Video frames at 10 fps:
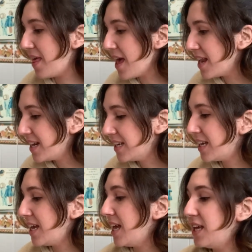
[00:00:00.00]
then
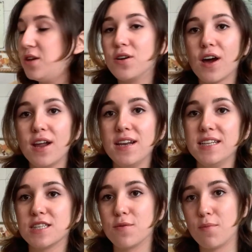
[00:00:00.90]
you're gonna
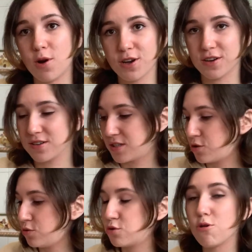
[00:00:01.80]
need some markers
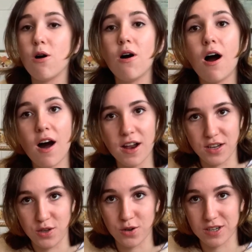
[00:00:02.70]
to draw on
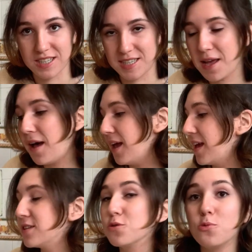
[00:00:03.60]
your
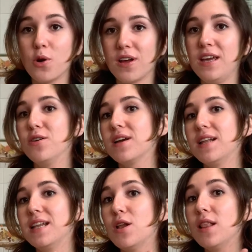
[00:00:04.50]
design. Don't worry, you
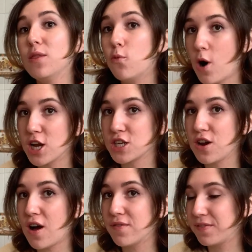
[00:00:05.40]
can wash it
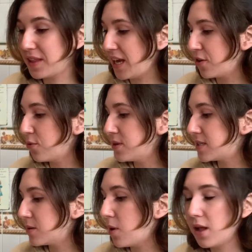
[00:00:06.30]
off later with
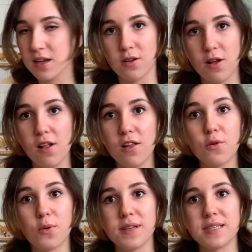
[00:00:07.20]
some alcohol
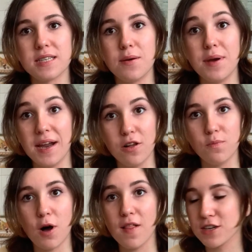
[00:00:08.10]
or with some nail
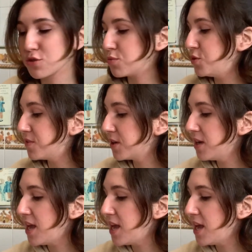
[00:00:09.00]
polish remover.